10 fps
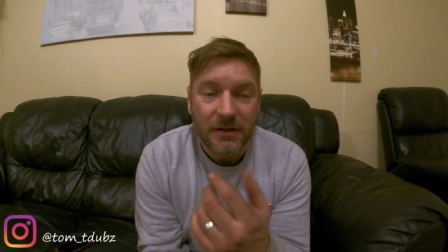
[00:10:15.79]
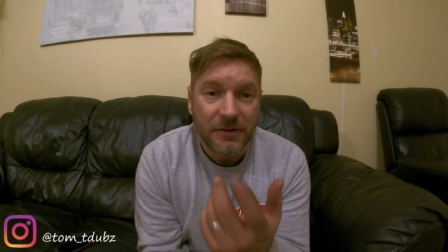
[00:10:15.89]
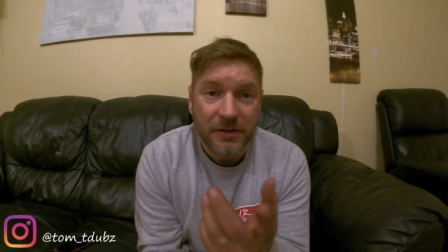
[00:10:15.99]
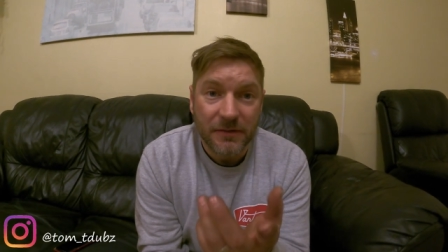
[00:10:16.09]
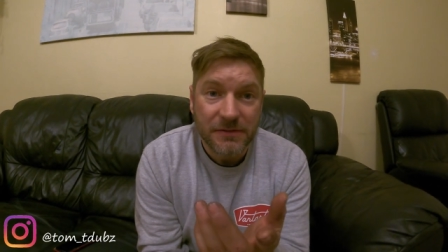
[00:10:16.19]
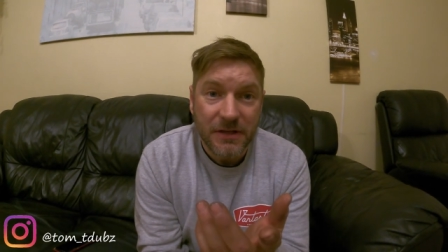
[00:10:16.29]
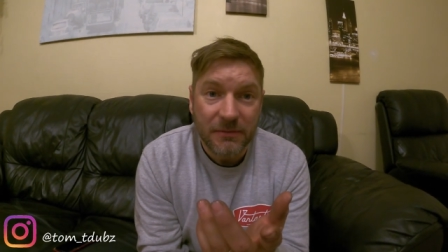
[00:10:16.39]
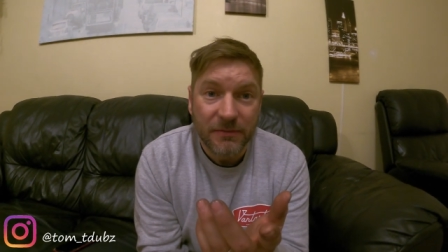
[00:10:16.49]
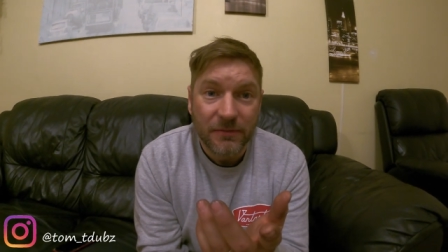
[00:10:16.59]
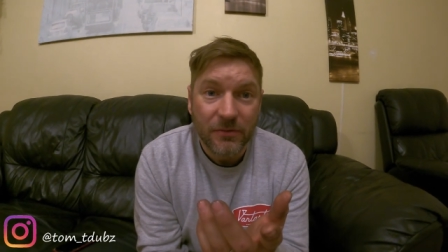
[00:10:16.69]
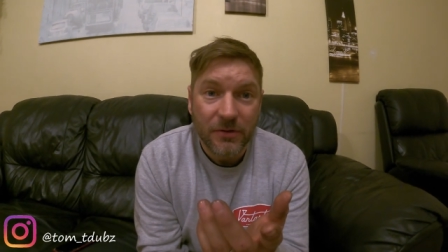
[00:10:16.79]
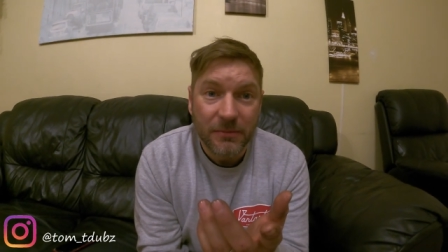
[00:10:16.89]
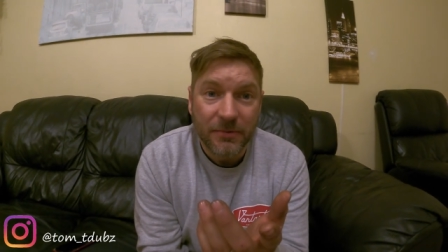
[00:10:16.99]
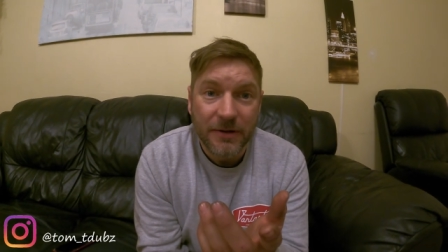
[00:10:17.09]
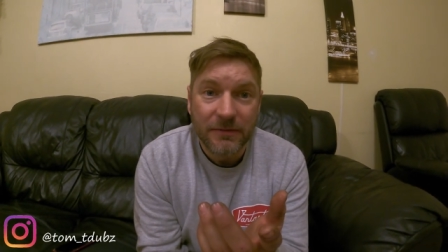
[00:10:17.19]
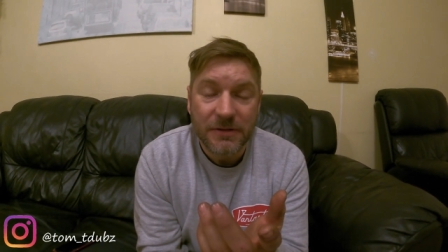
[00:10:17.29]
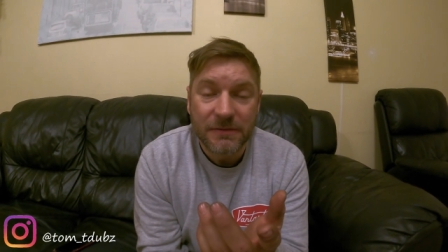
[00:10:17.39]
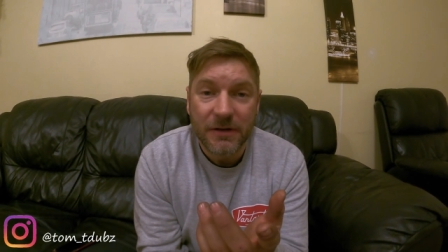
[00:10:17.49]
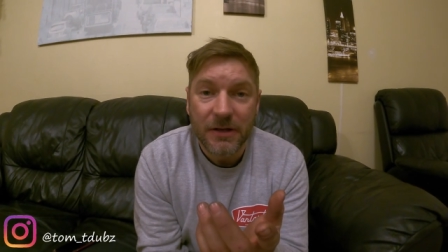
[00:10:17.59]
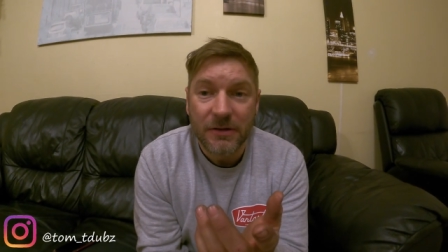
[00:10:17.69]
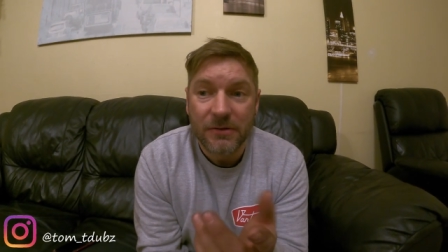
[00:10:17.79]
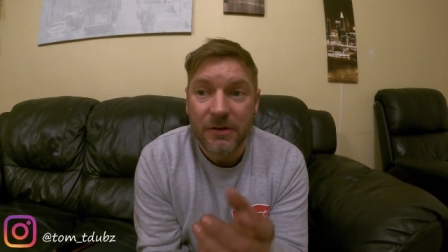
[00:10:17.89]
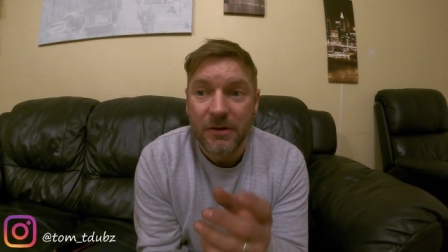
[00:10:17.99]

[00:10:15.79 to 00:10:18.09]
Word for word: I think I've said it before in a previous video